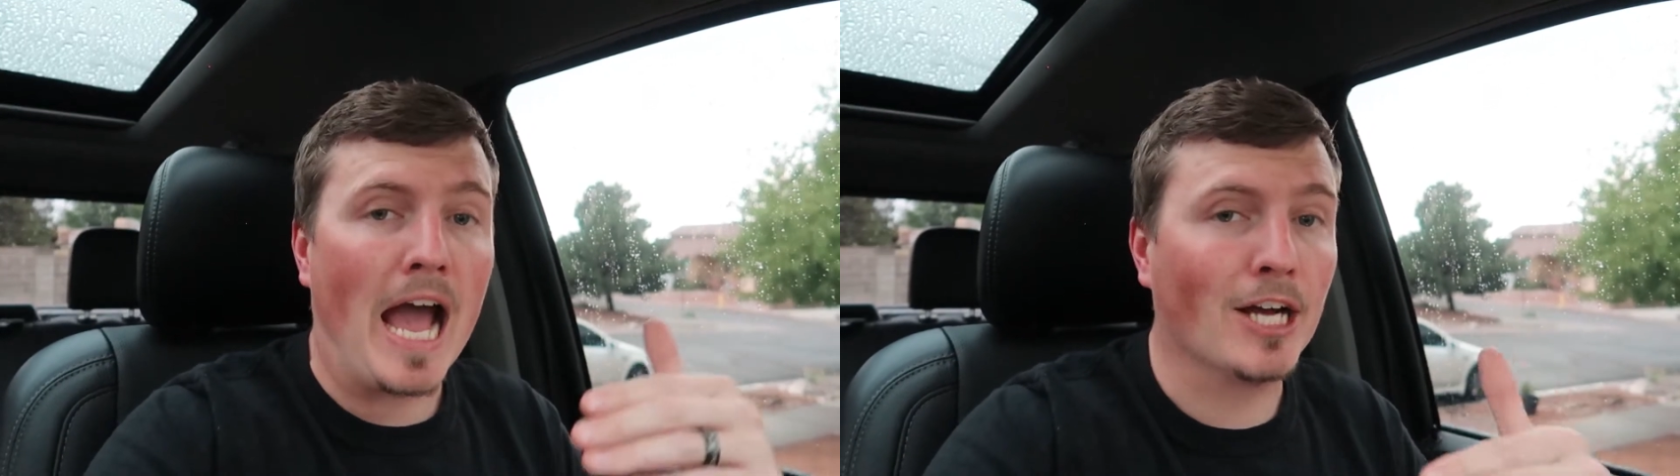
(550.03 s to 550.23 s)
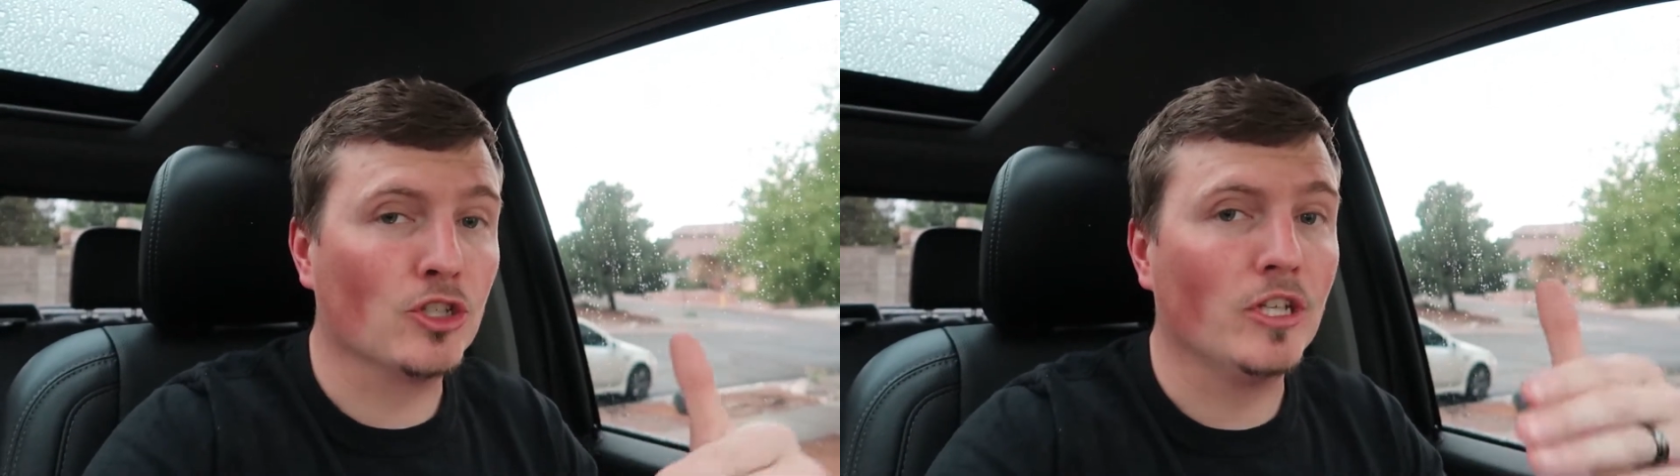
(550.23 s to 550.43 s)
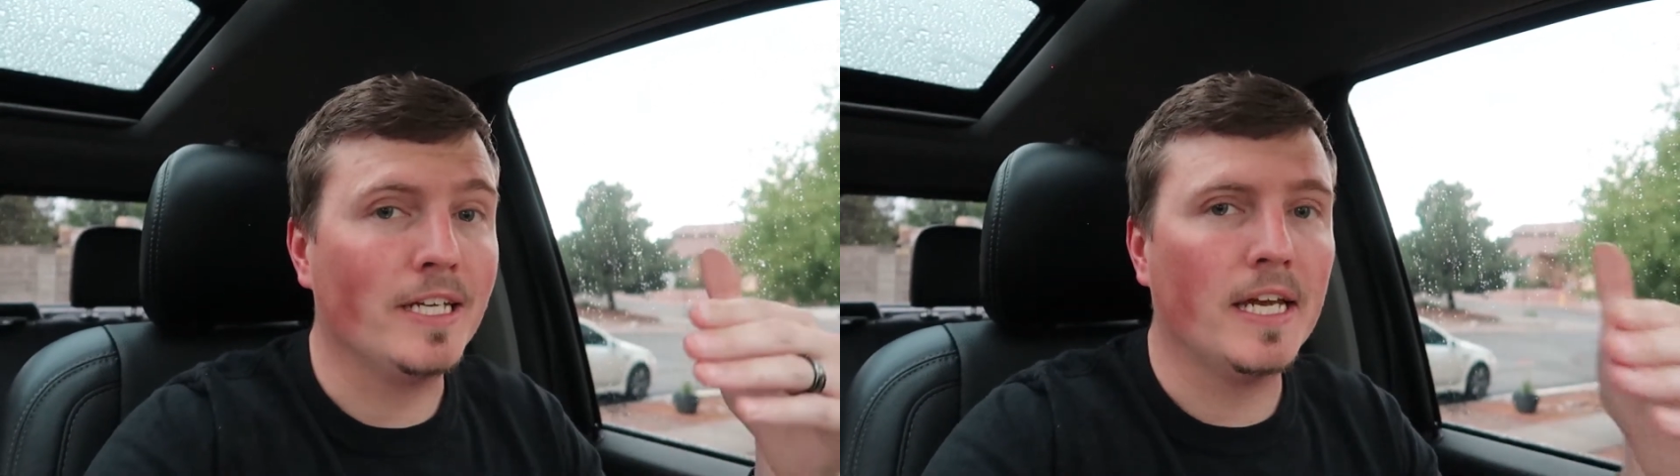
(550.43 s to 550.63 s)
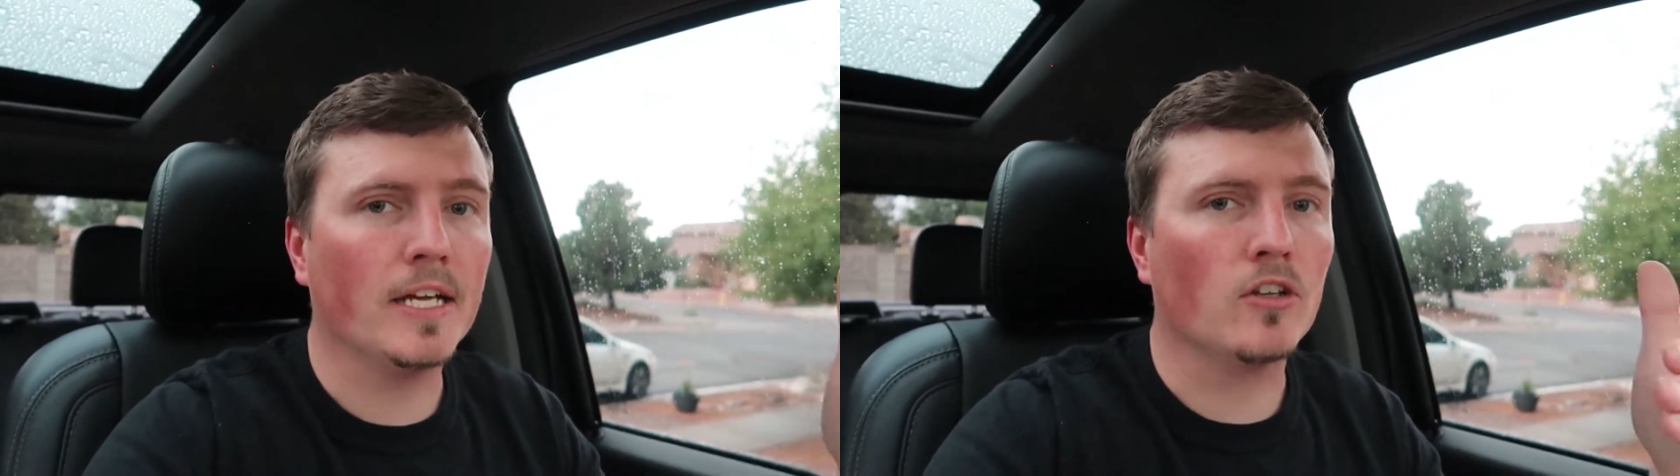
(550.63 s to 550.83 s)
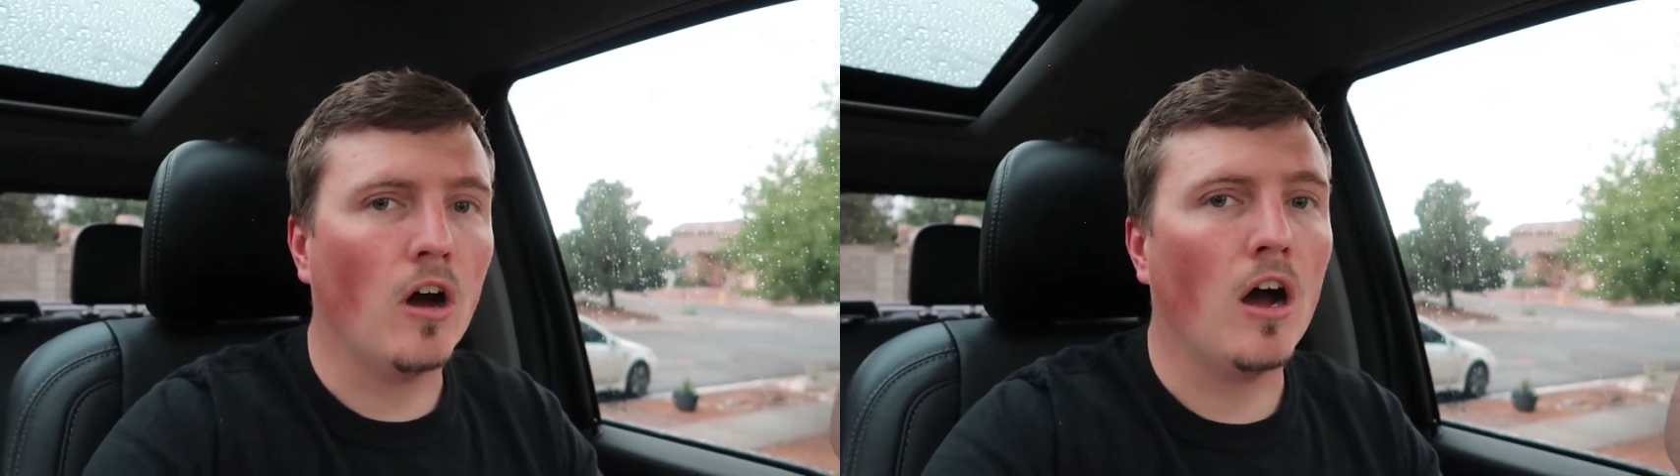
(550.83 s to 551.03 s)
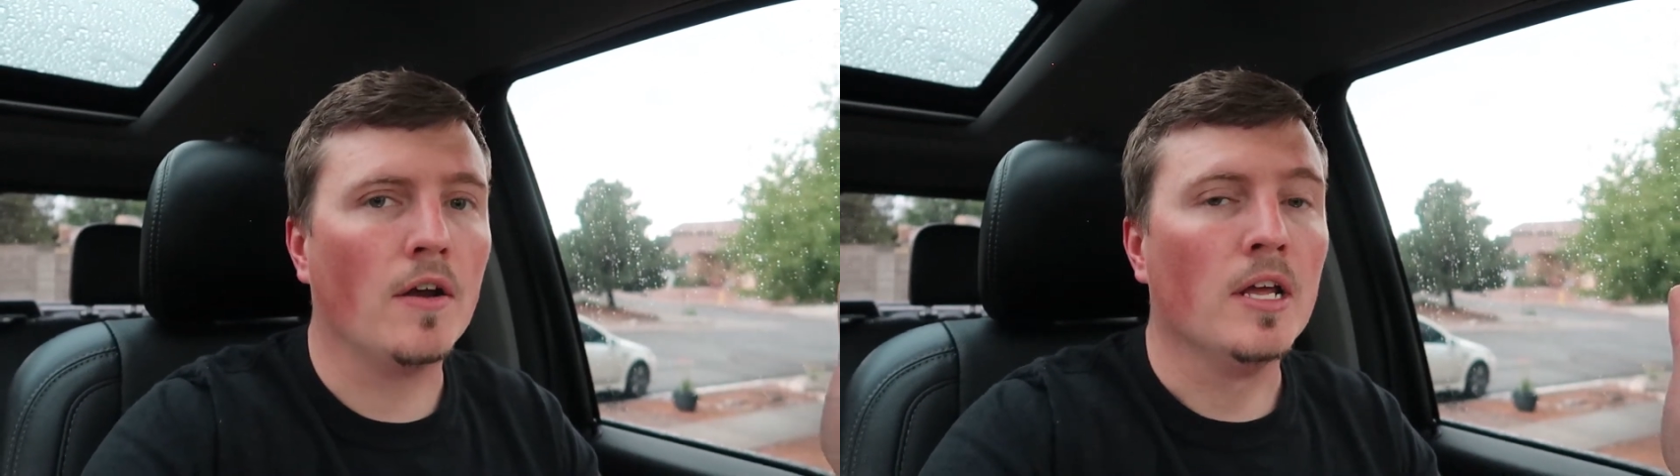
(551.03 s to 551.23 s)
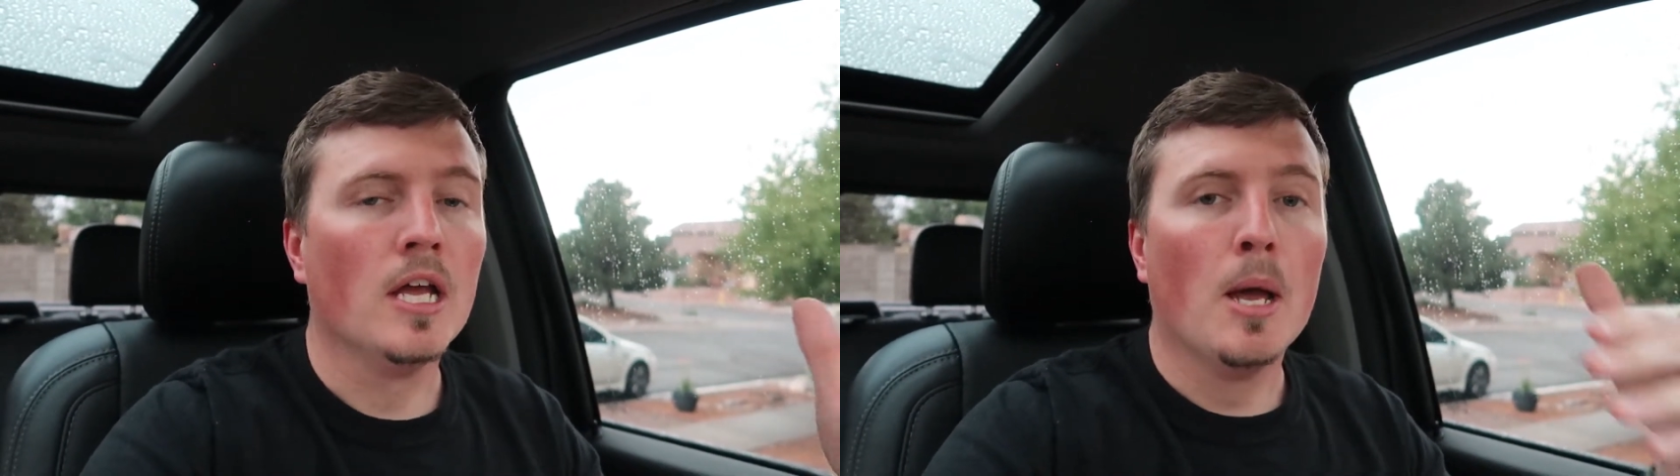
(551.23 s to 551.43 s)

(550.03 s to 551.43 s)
actually kicked on,